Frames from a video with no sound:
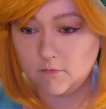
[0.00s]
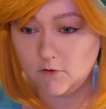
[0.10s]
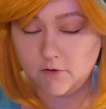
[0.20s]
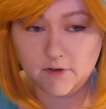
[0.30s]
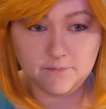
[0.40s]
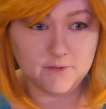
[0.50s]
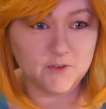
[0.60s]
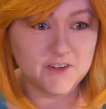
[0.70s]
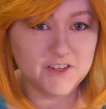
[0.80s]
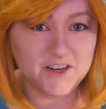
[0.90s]
Okay,
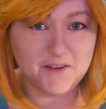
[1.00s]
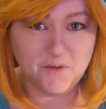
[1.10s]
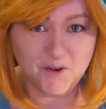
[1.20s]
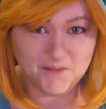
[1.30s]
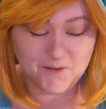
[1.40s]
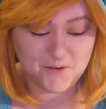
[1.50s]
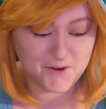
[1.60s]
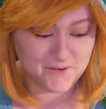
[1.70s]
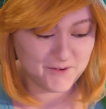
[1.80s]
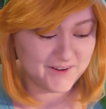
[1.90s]
don't touch it anymore before
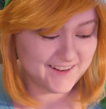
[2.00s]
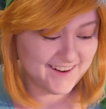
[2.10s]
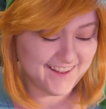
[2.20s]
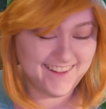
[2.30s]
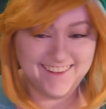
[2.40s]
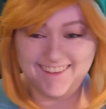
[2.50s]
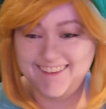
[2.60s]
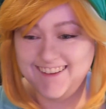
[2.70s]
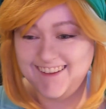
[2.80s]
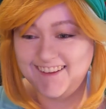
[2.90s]
you ruin it.
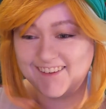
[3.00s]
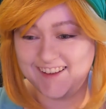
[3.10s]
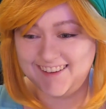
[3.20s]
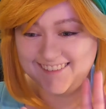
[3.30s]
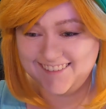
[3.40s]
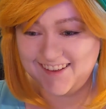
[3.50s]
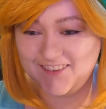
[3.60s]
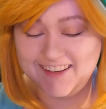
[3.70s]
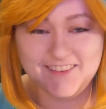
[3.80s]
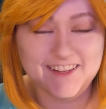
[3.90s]
Okay, I'm going
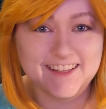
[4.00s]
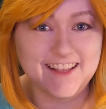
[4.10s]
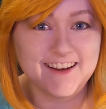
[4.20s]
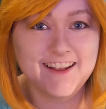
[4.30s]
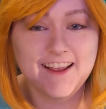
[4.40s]
to leave it like that.